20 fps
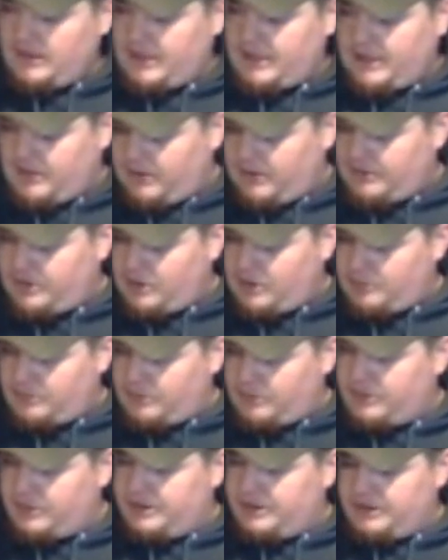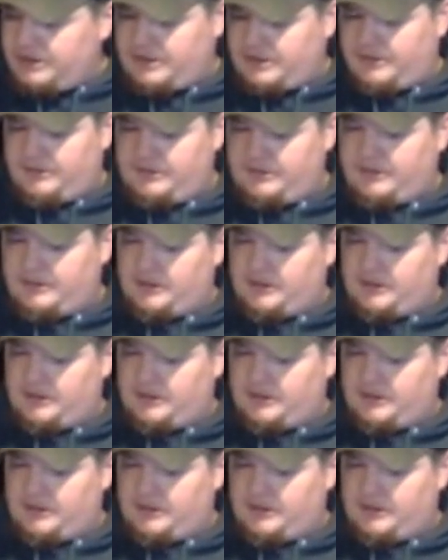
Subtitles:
And all in all, pretty good.